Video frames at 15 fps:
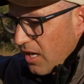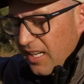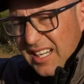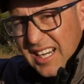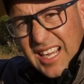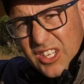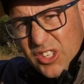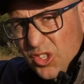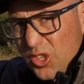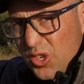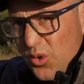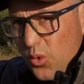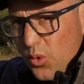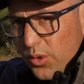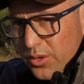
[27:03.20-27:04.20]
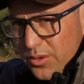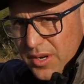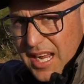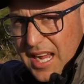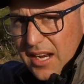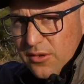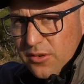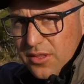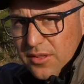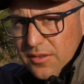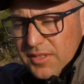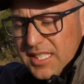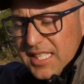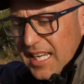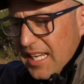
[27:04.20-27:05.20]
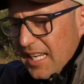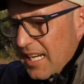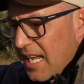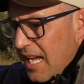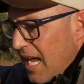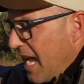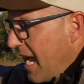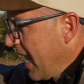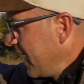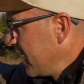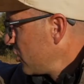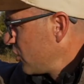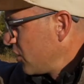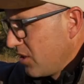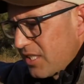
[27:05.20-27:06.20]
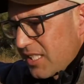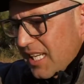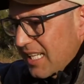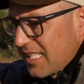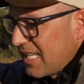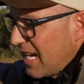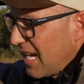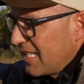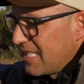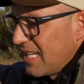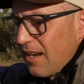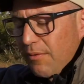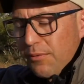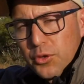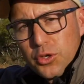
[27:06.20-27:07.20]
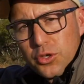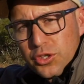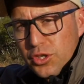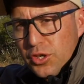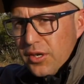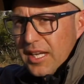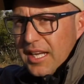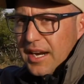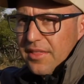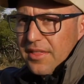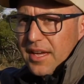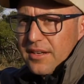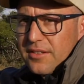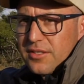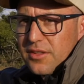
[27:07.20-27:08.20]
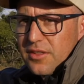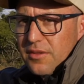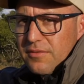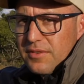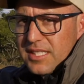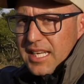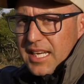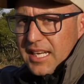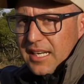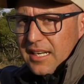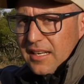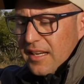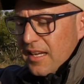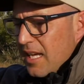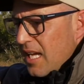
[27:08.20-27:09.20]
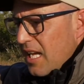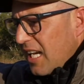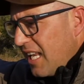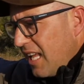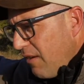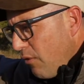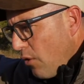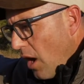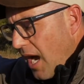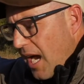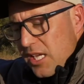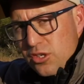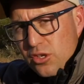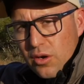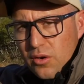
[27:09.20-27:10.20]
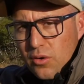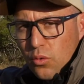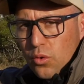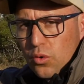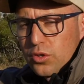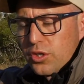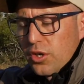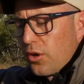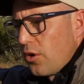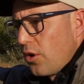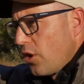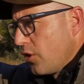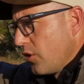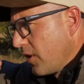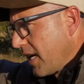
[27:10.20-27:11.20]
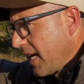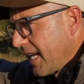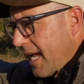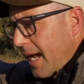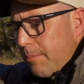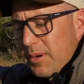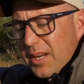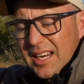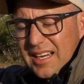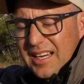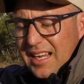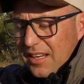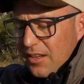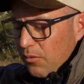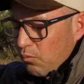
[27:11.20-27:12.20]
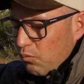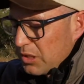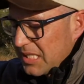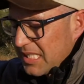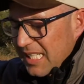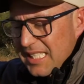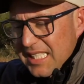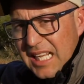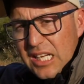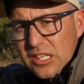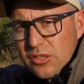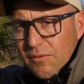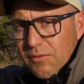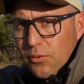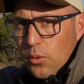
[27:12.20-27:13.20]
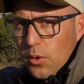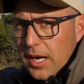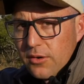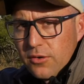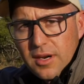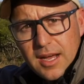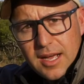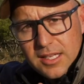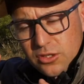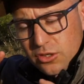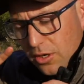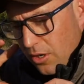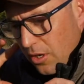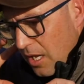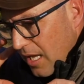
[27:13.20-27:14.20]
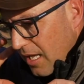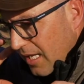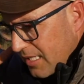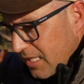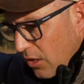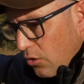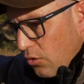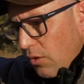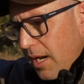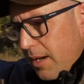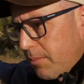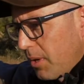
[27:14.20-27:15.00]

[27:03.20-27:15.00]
at like 2 or 300th of a second, and as soon as it gets light enough, you're shooting at 1,000th of a second. Leave your ISO on auto. You can cap it at like 6,400 ISO. It's a great